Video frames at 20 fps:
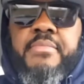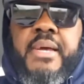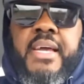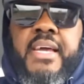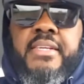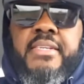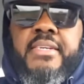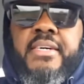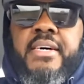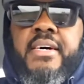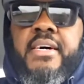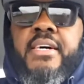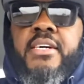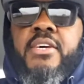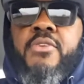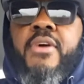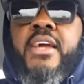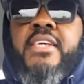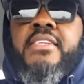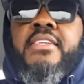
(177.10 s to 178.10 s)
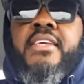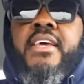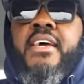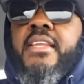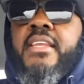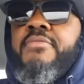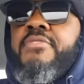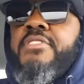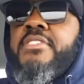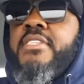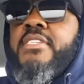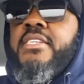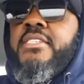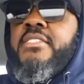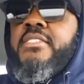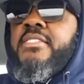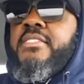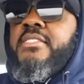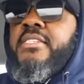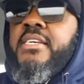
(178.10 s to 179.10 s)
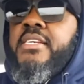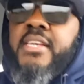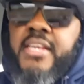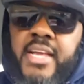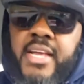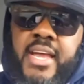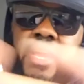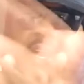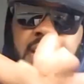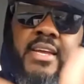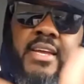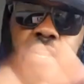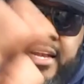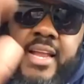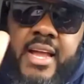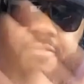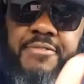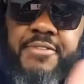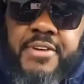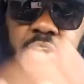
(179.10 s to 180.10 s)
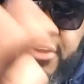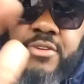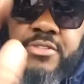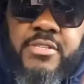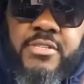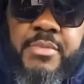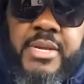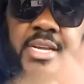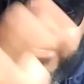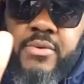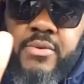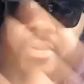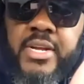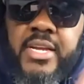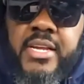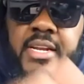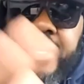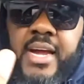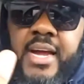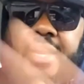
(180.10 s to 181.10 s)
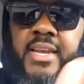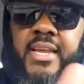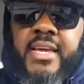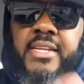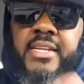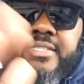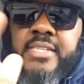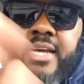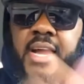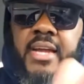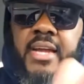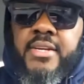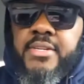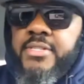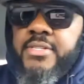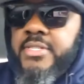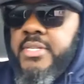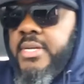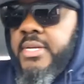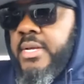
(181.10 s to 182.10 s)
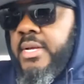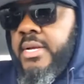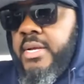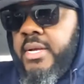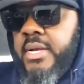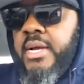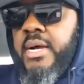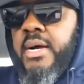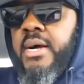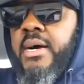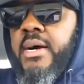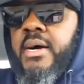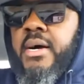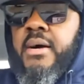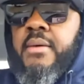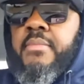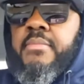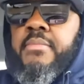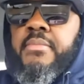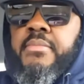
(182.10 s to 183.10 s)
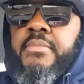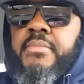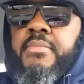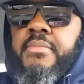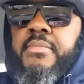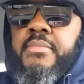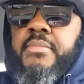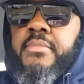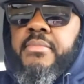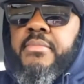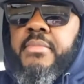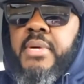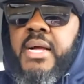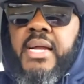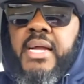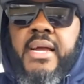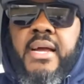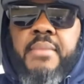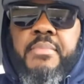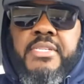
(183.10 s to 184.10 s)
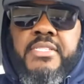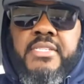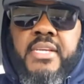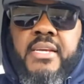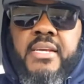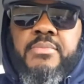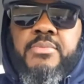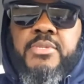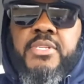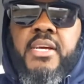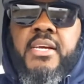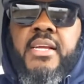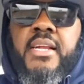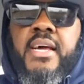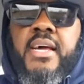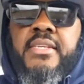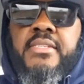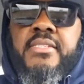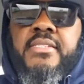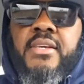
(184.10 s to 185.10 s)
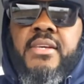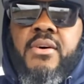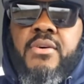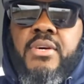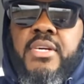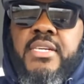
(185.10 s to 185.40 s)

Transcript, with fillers: man. Uh, great, hell of a season. Hand clap for Coach Tomekia Reed and our Lady Tigers. Um, I got my sunglasses on